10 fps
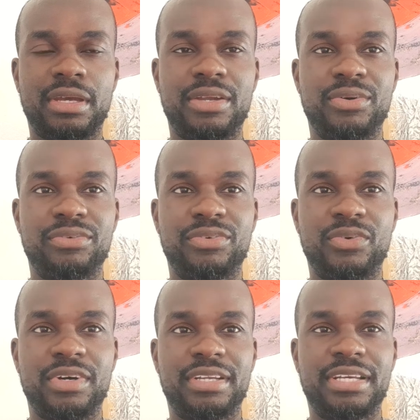Hello
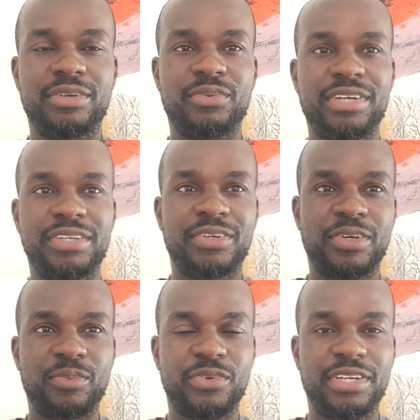everyone, and
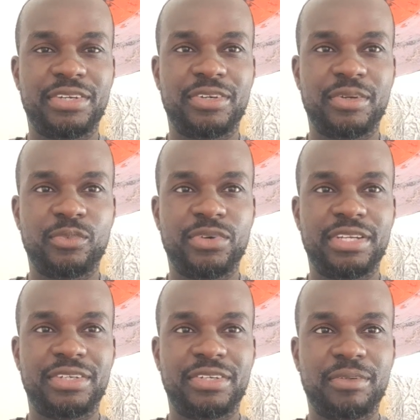welcome, welcome,
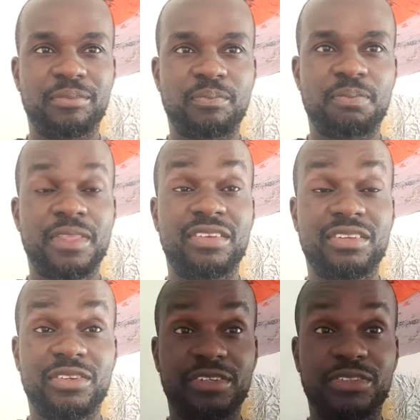welcome. This
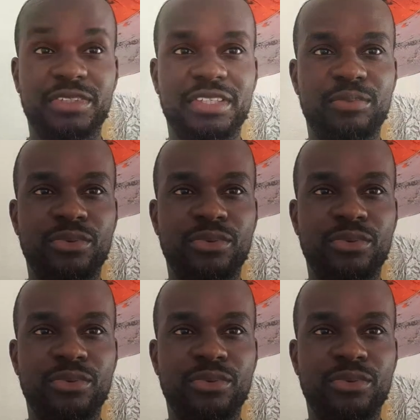is yours truly, the